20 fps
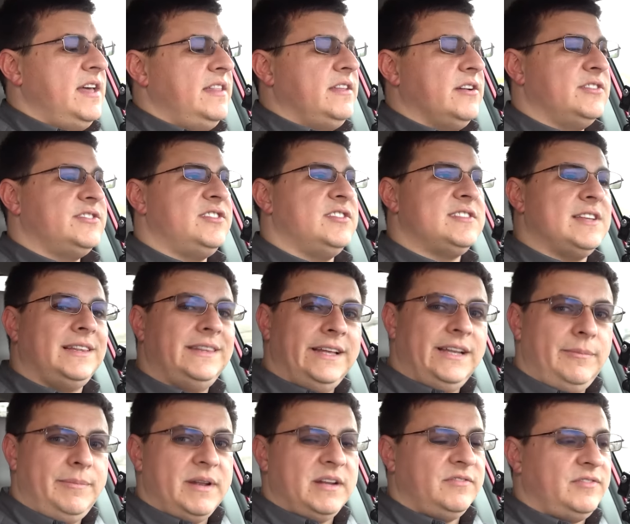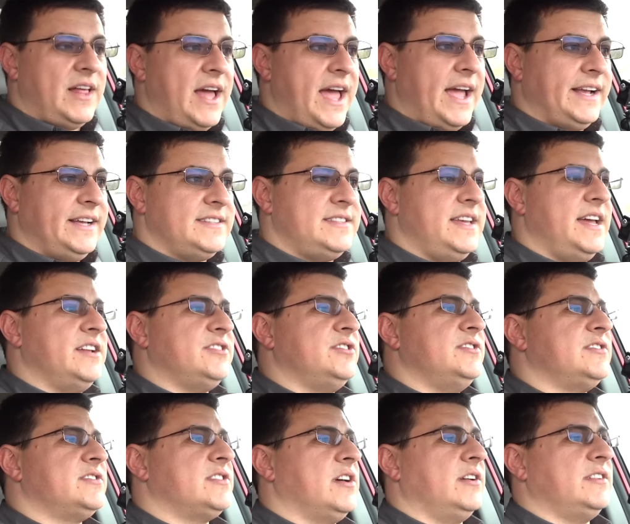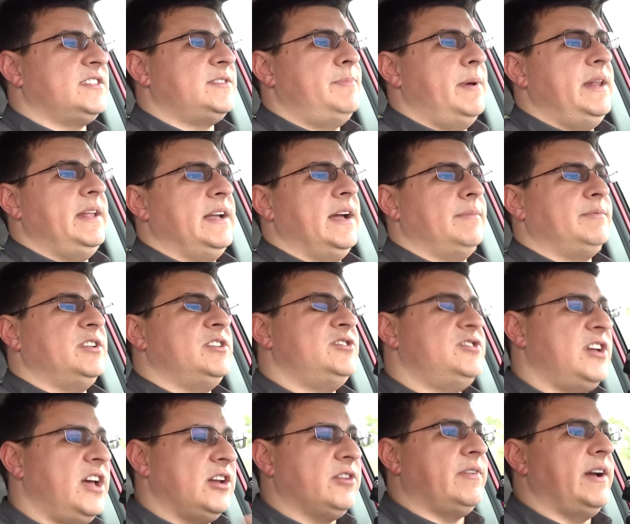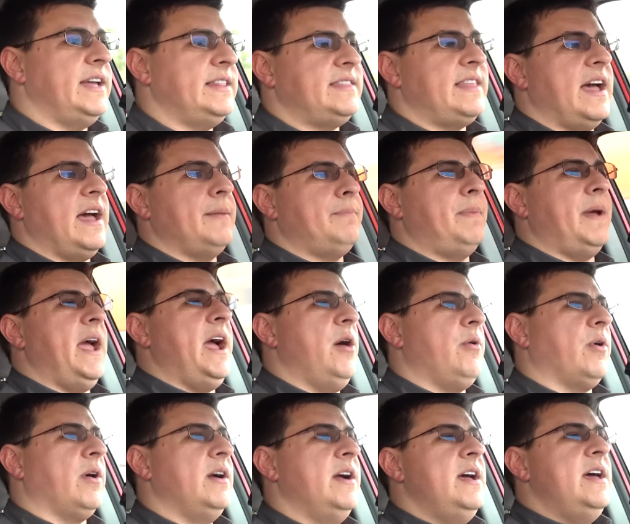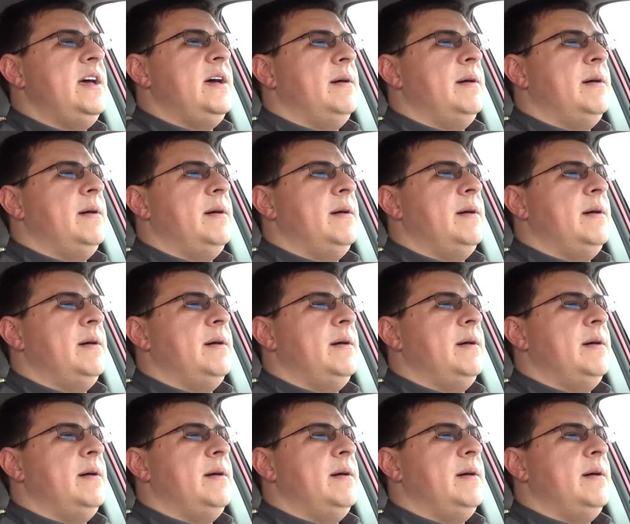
There's just a little bit of lag as the engine starts spinning up to generate that power,